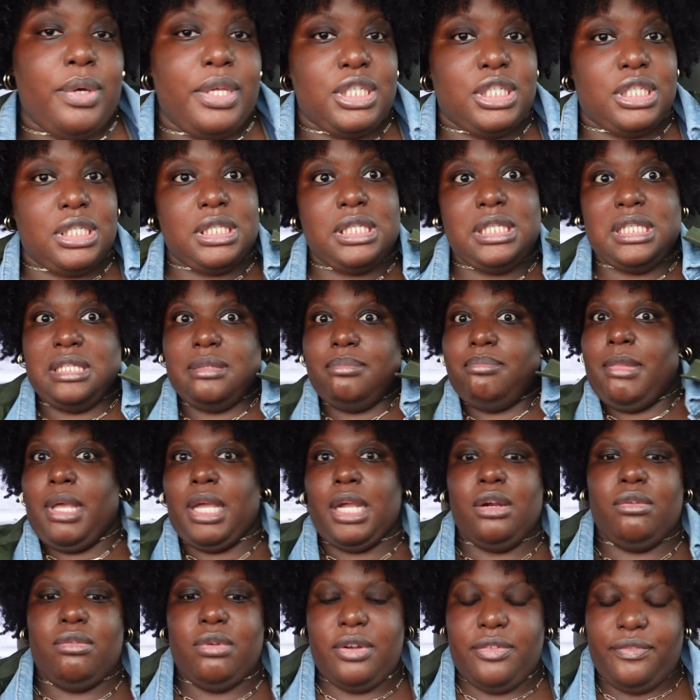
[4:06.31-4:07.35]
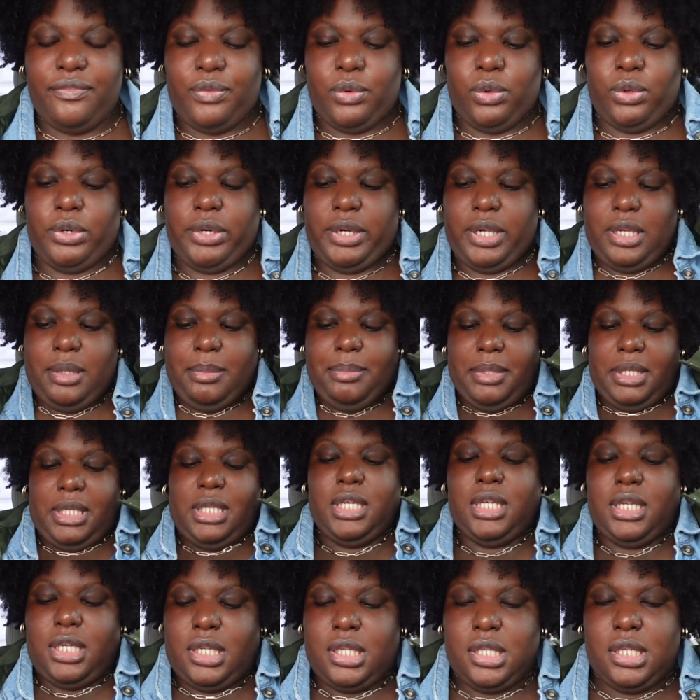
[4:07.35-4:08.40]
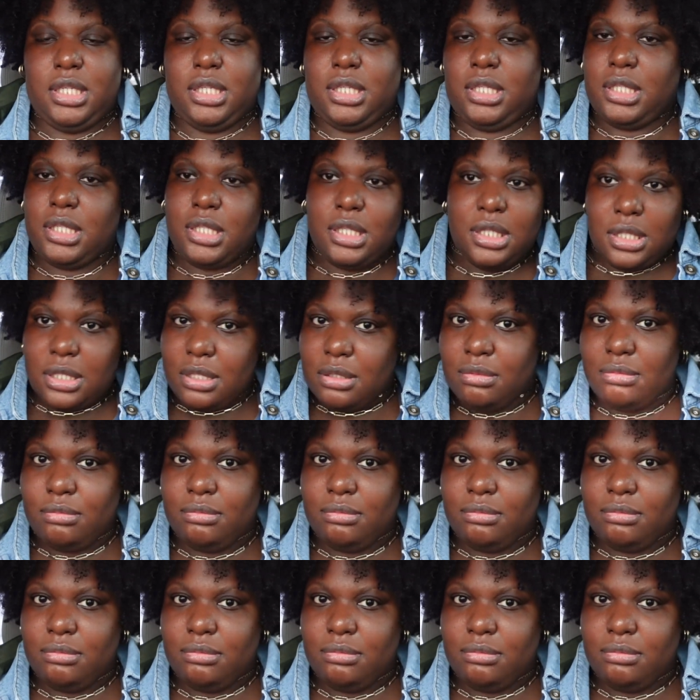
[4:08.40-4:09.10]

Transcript: and just make a run for it because